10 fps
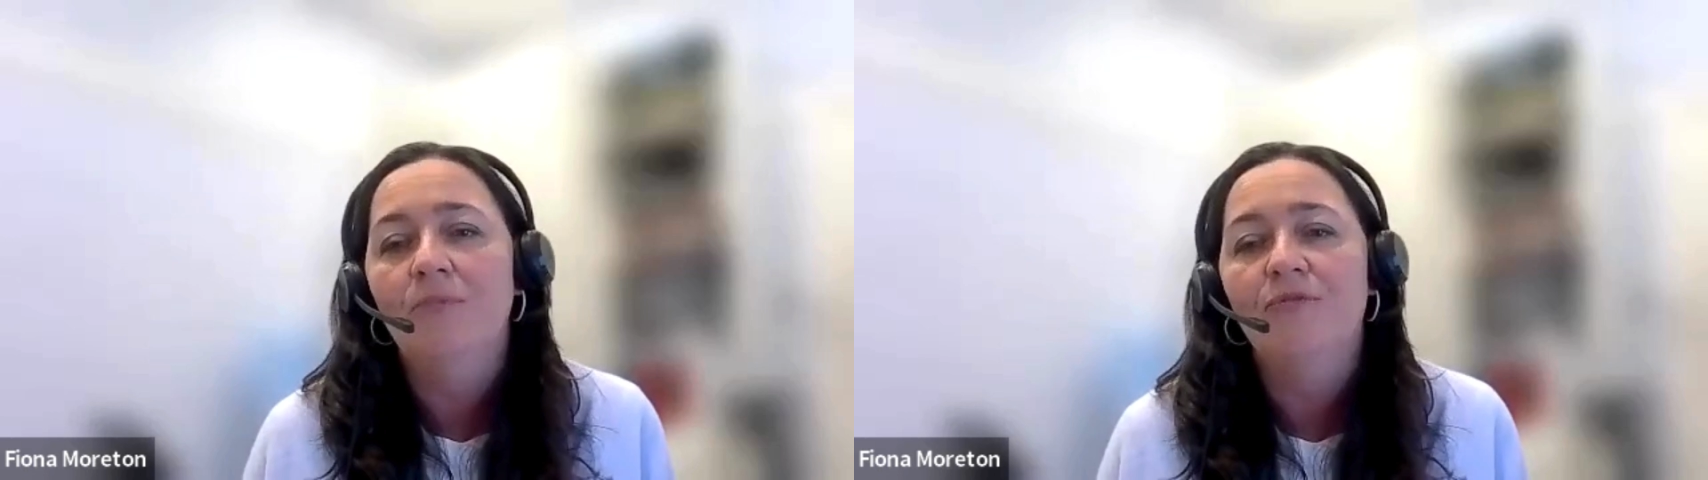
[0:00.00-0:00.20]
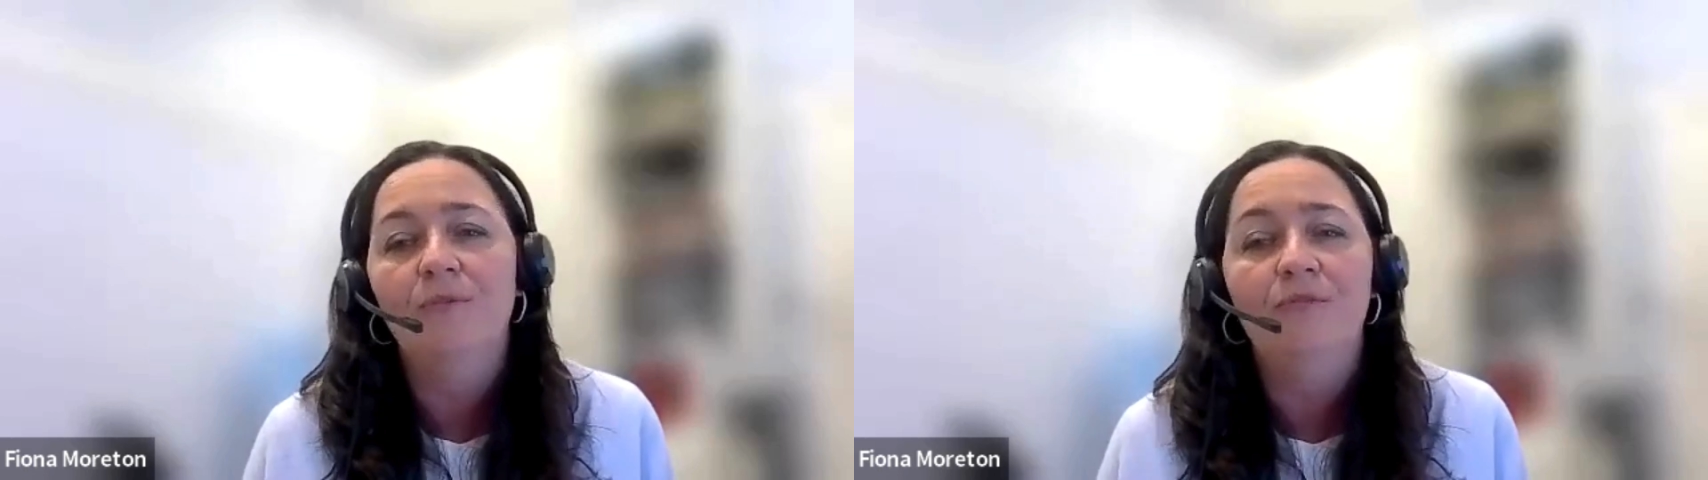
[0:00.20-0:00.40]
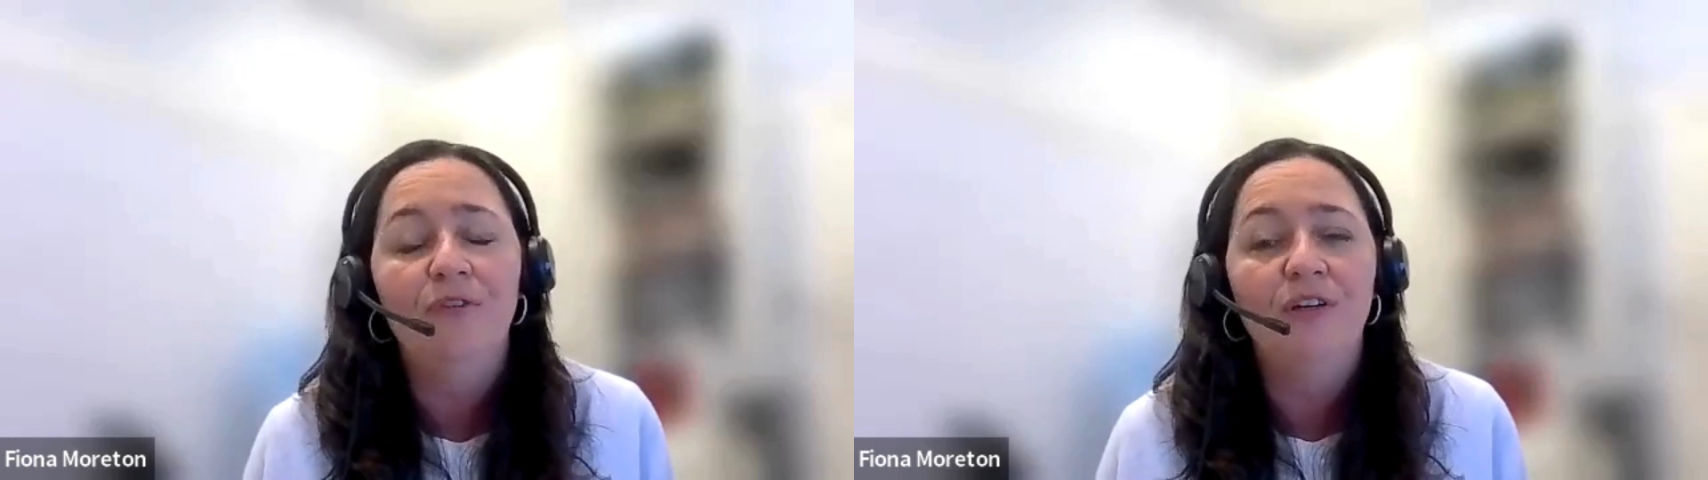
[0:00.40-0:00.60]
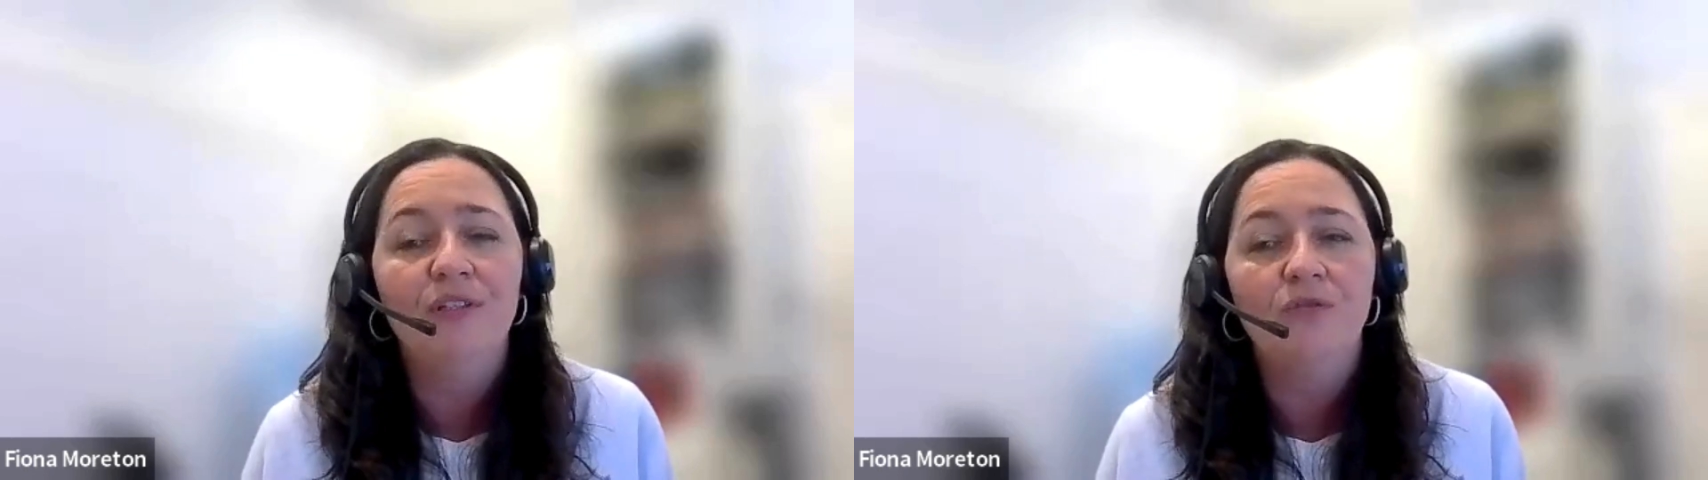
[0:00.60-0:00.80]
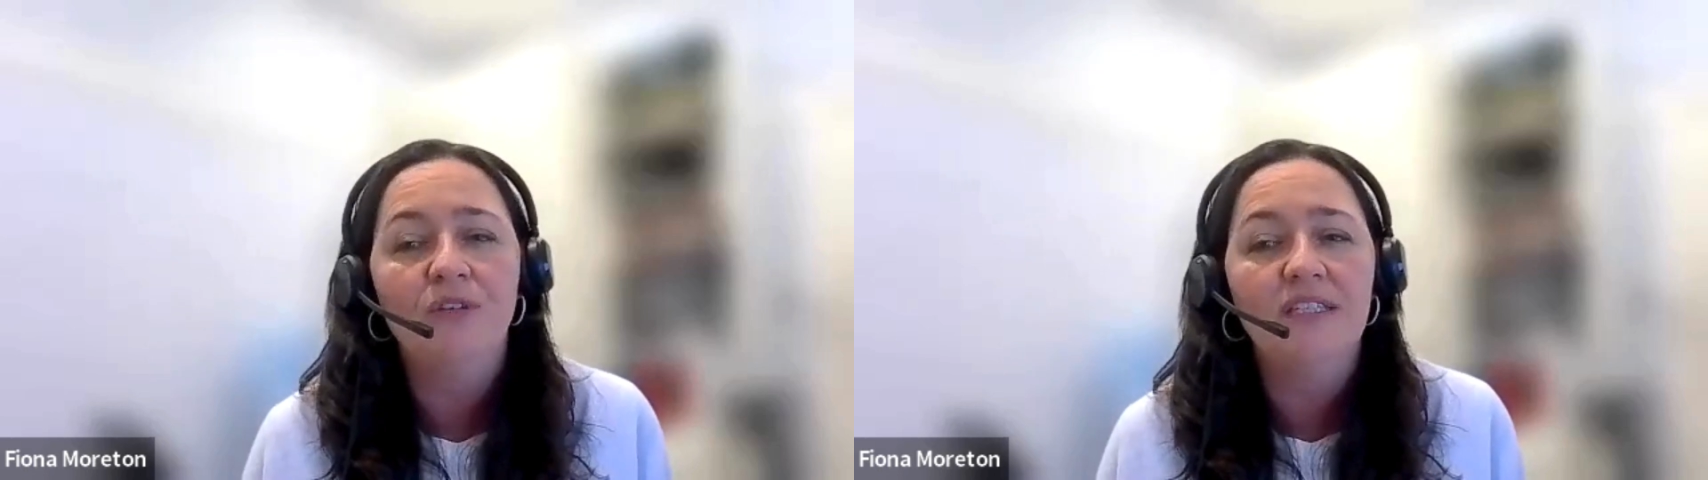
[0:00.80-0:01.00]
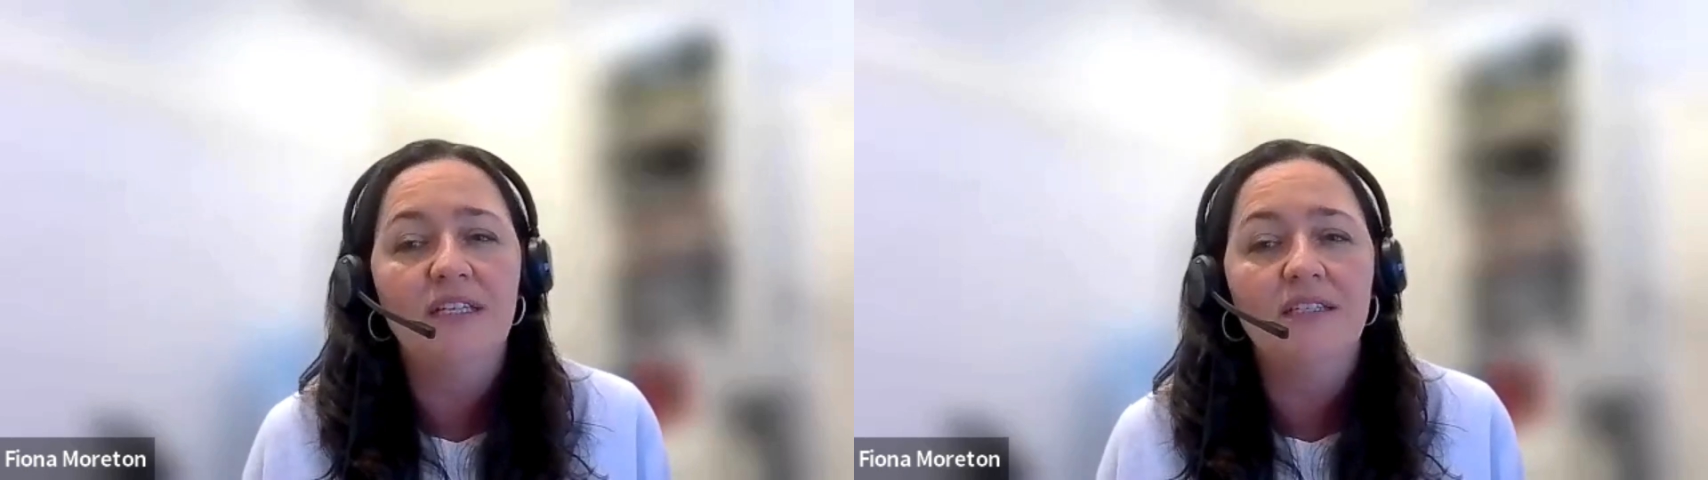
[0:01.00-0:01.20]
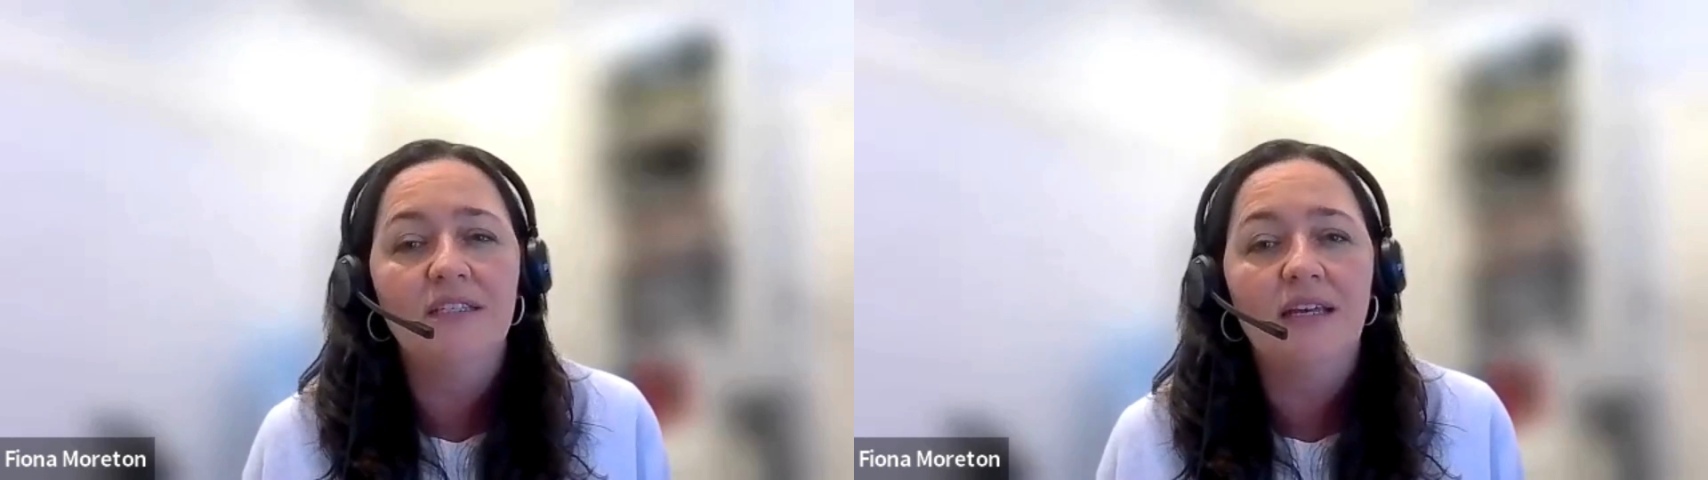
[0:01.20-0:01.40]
From first visit